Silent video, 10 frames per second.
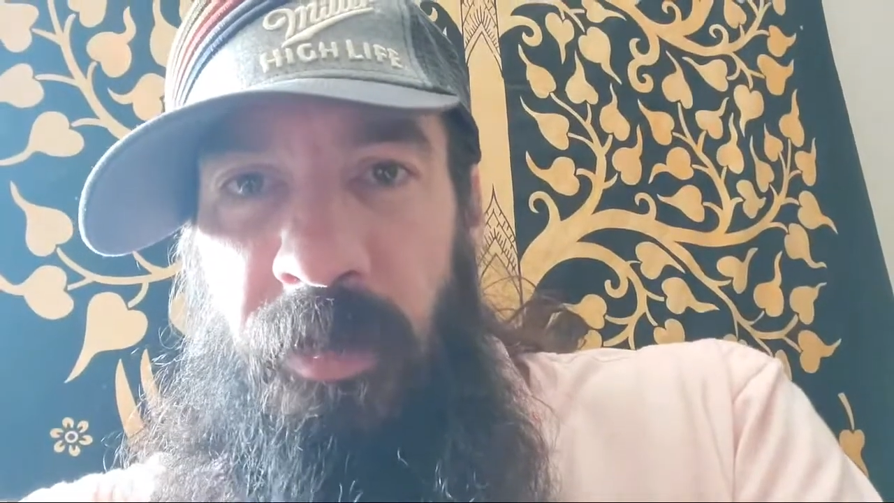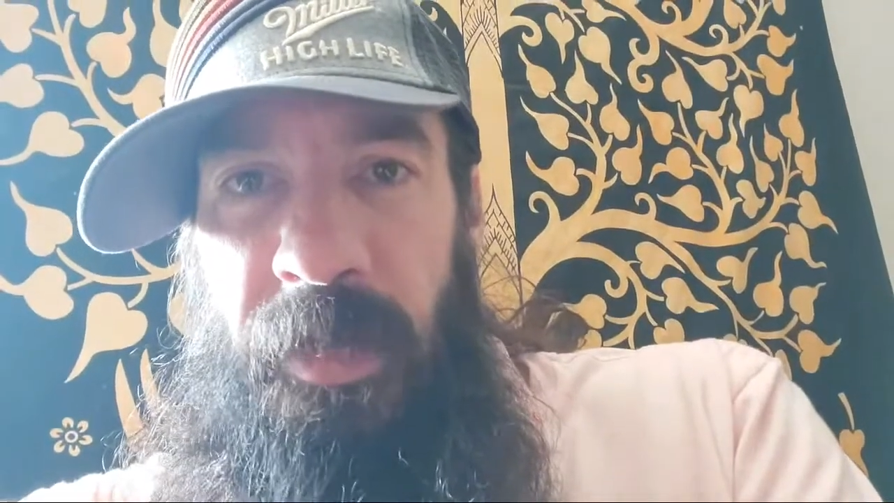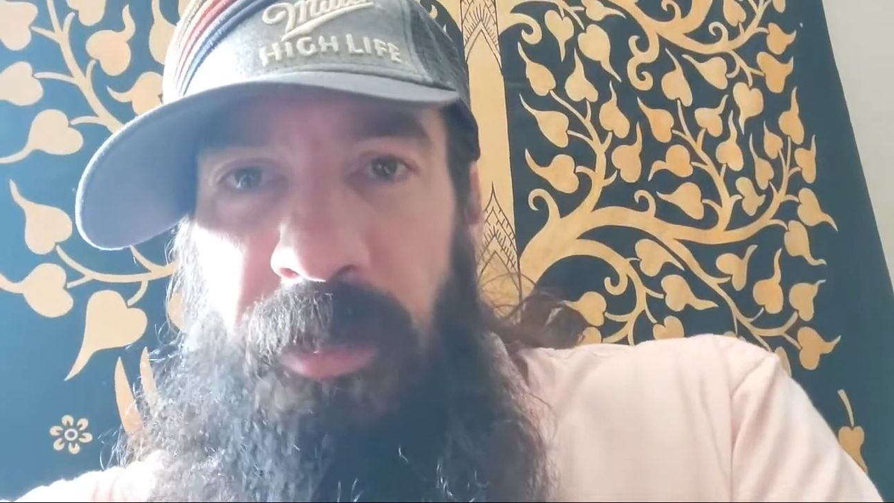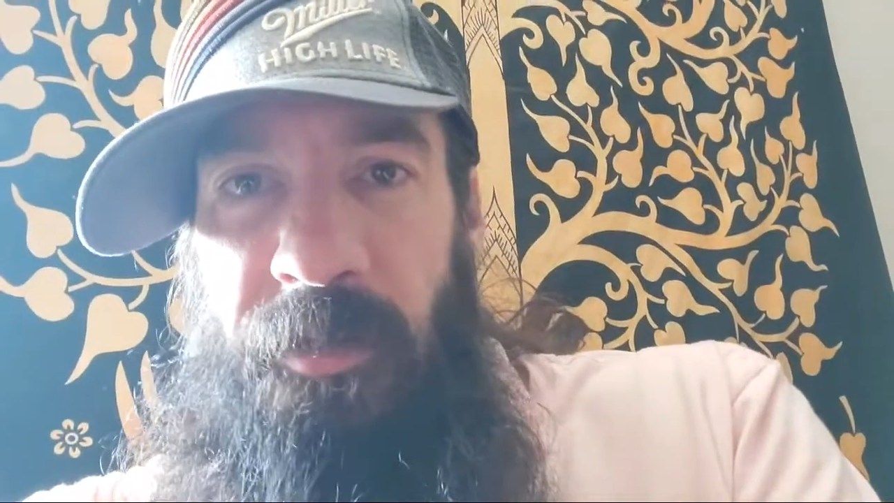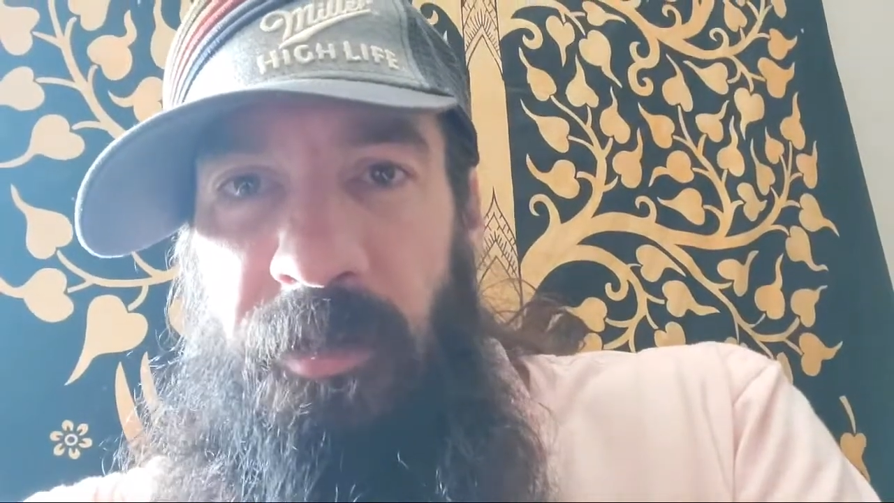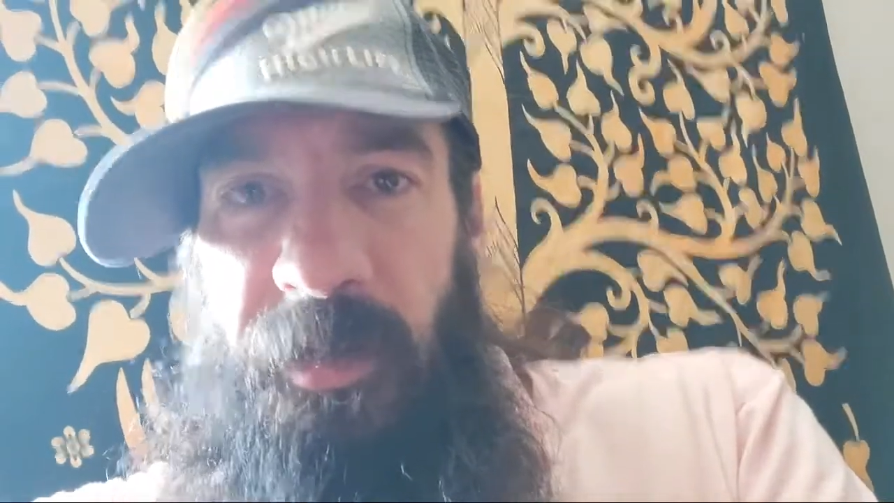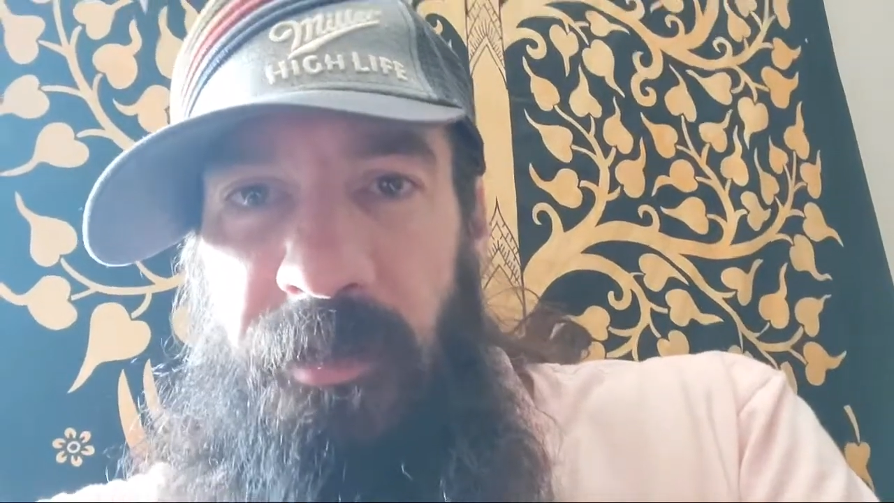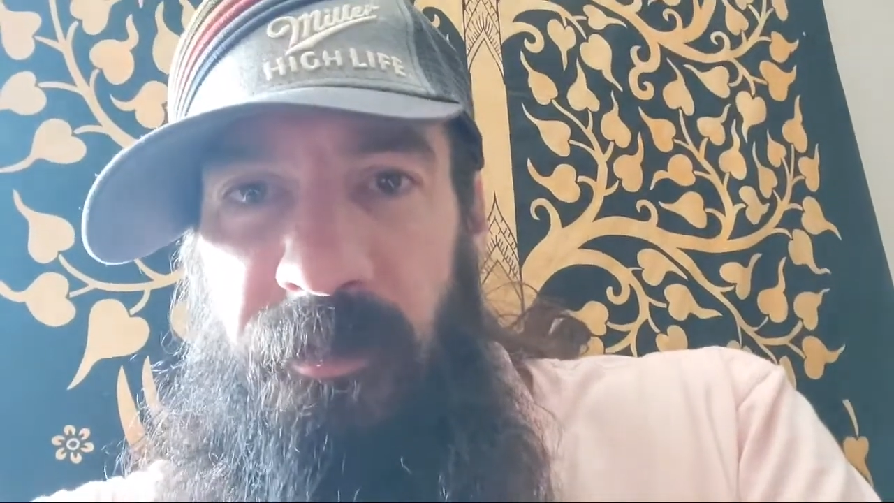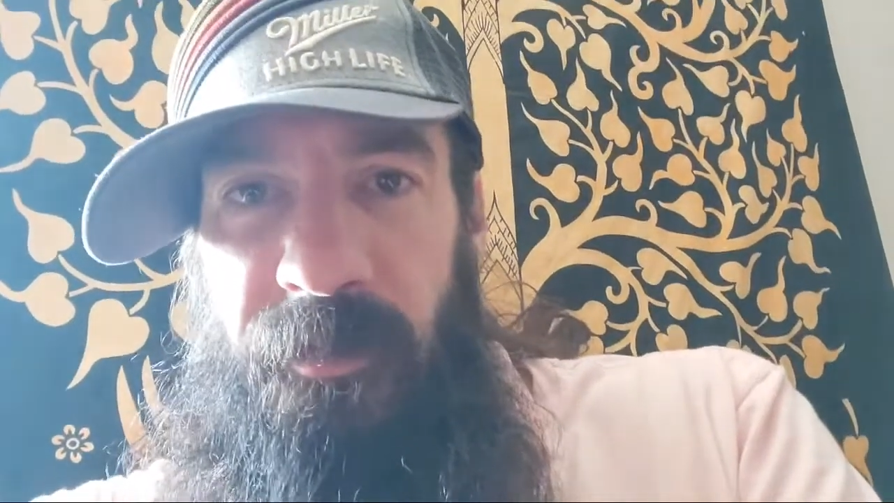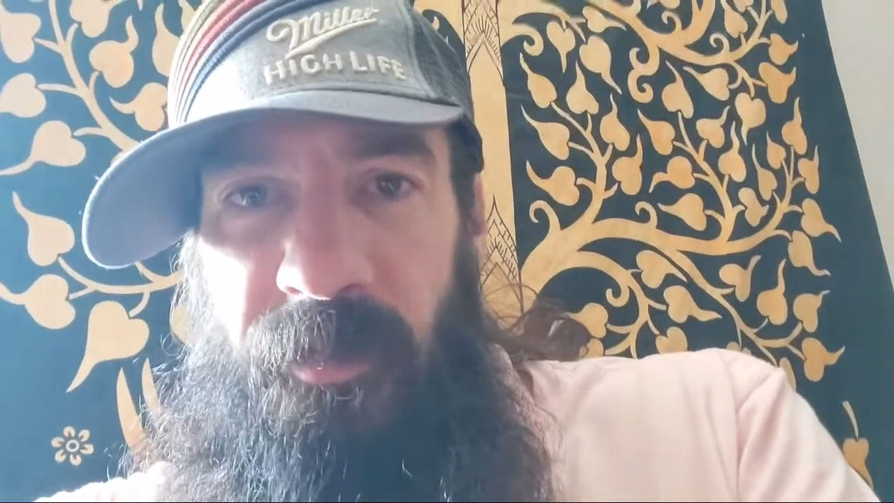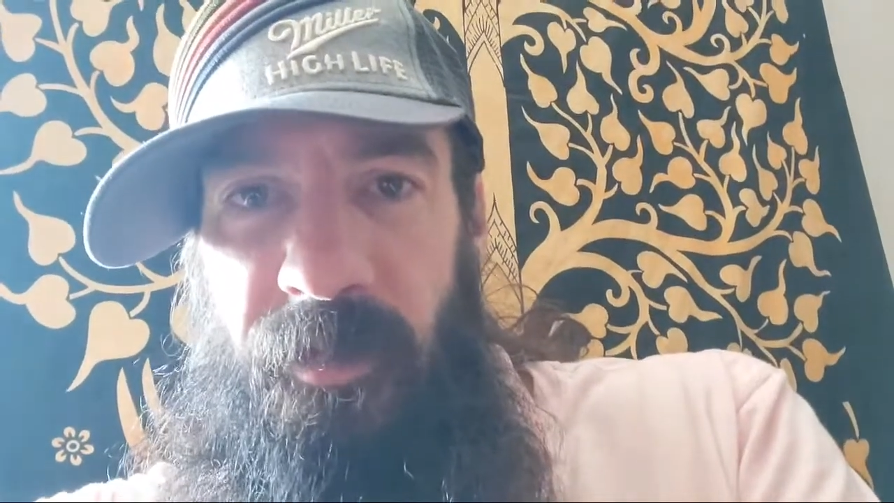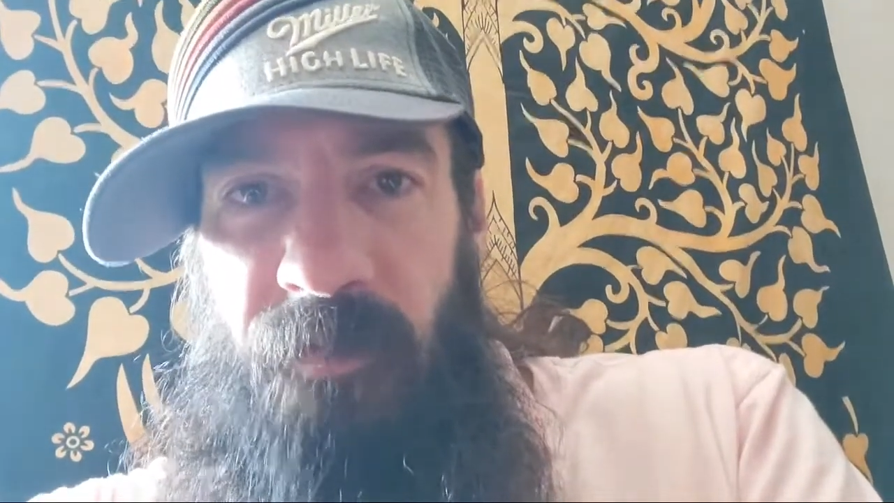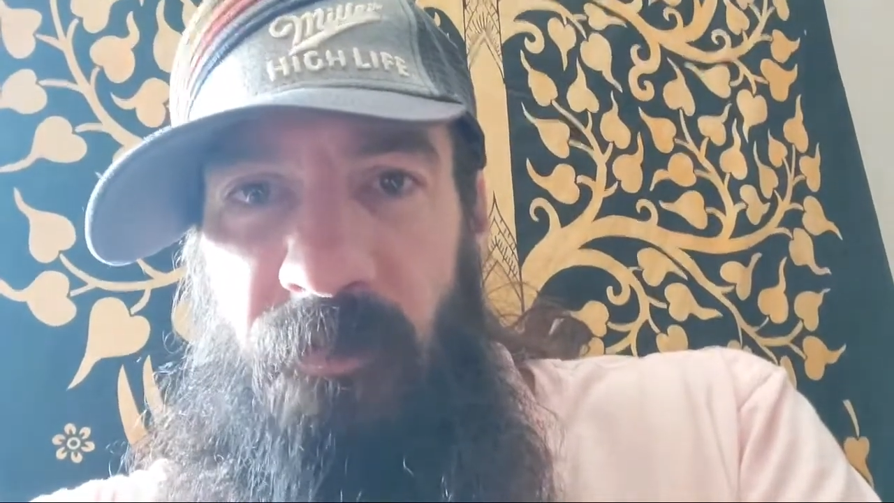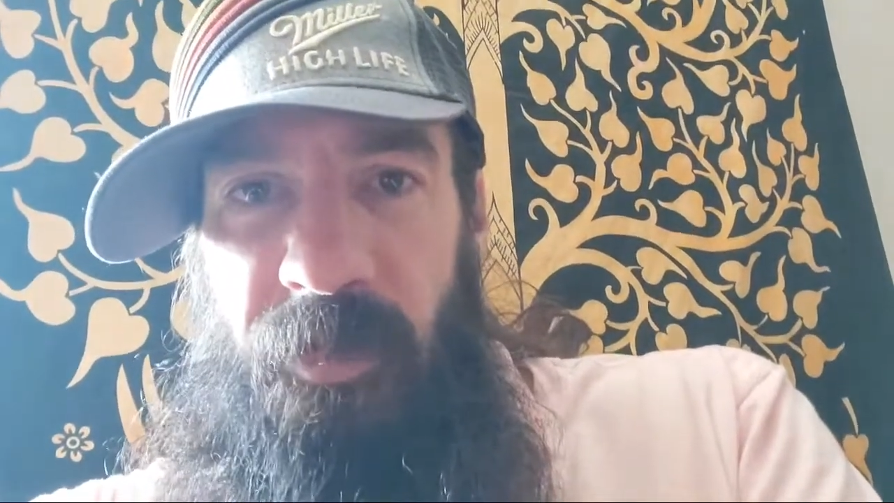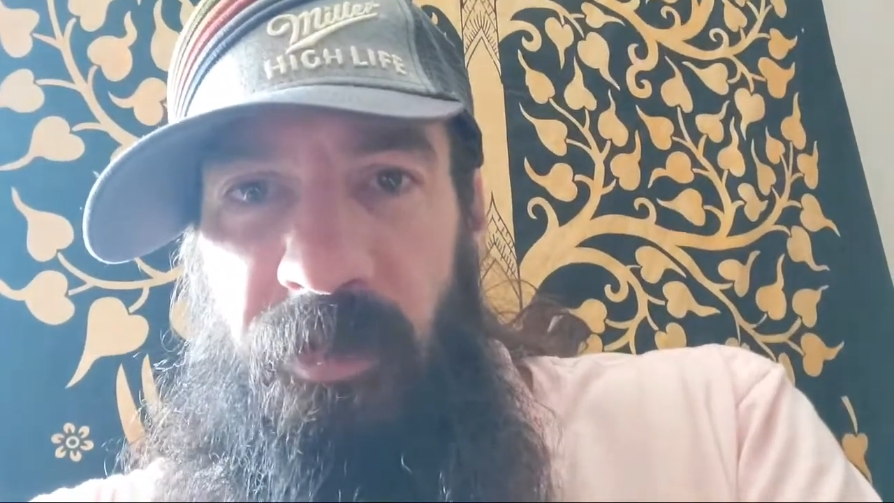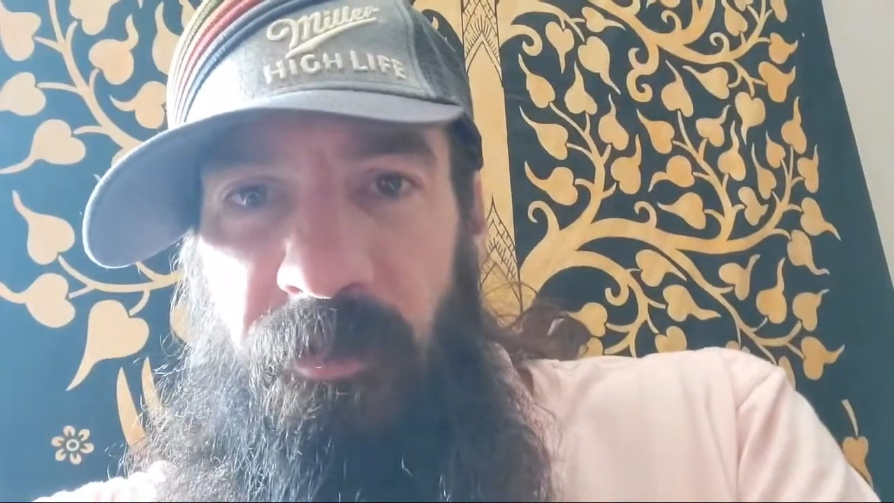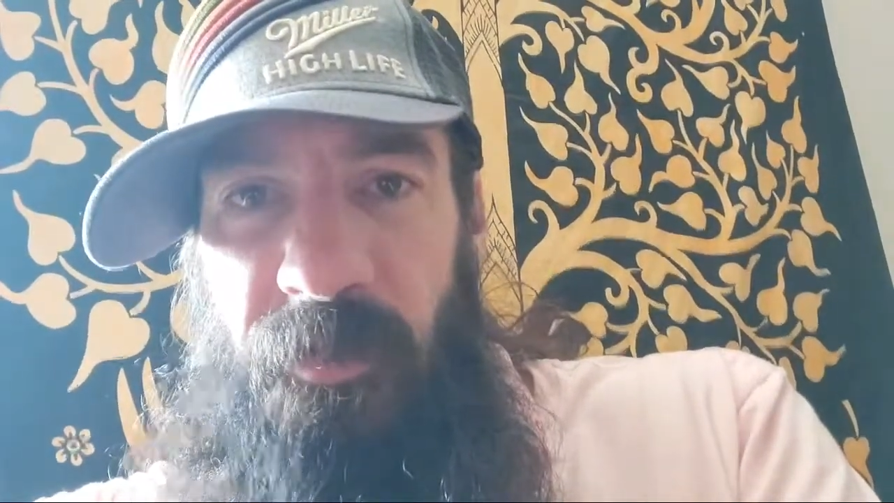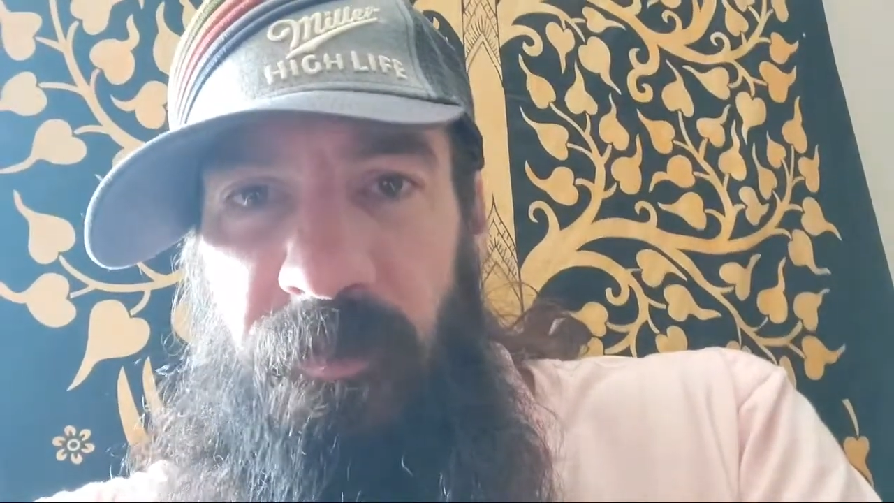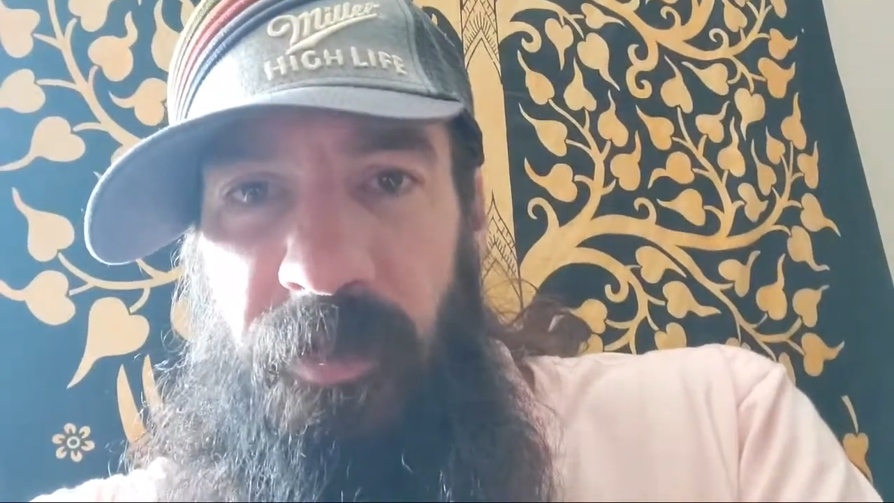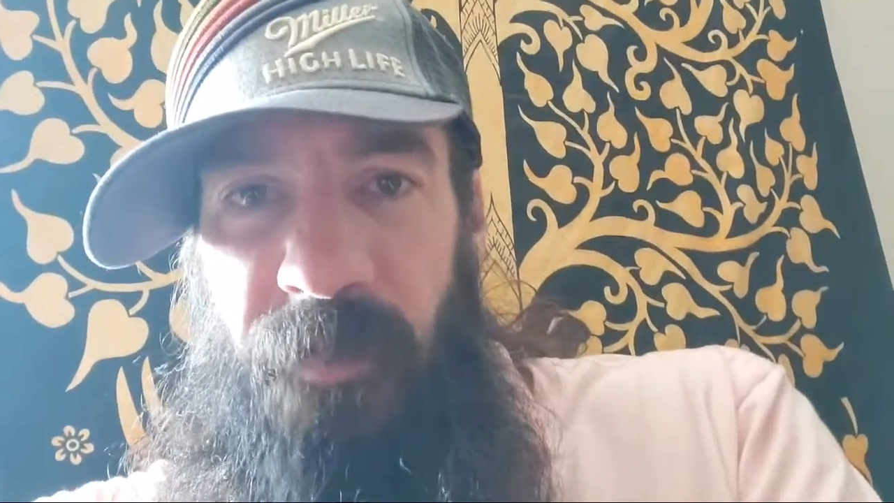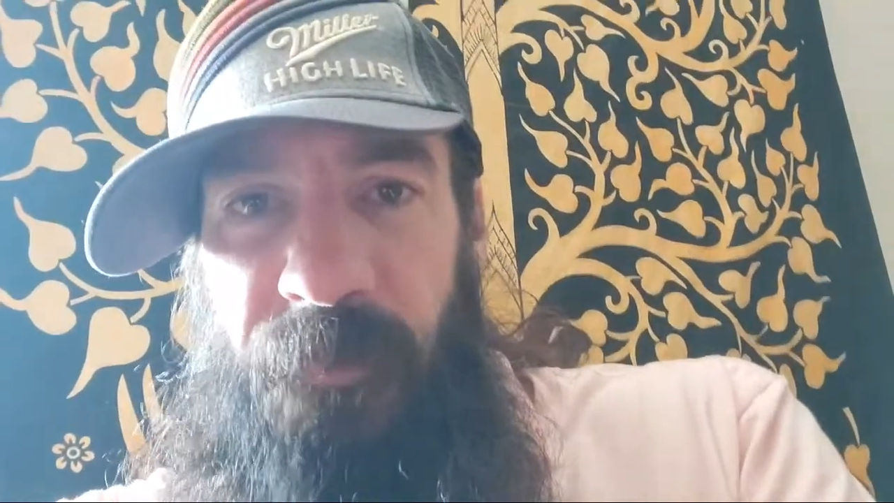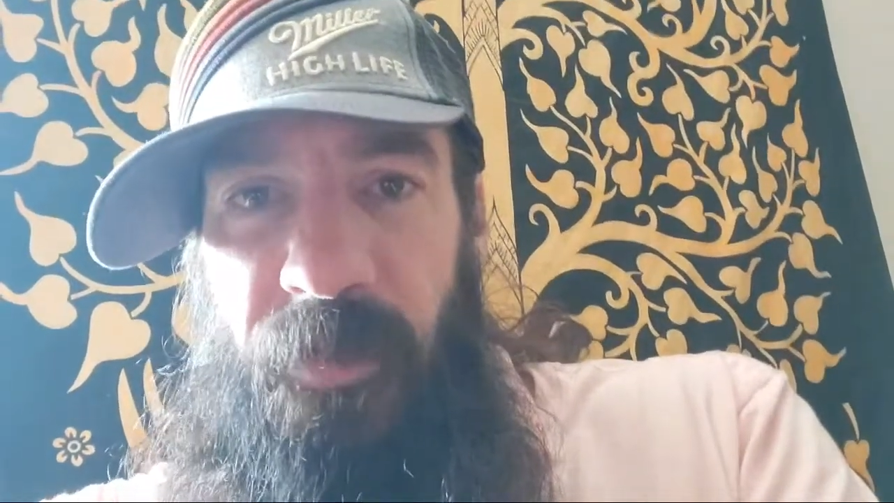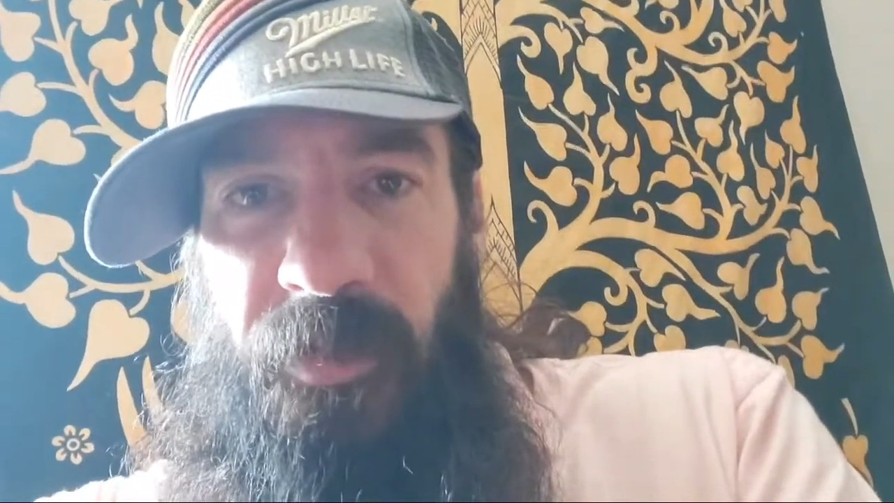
Hey, do you guys, what are you doing over here?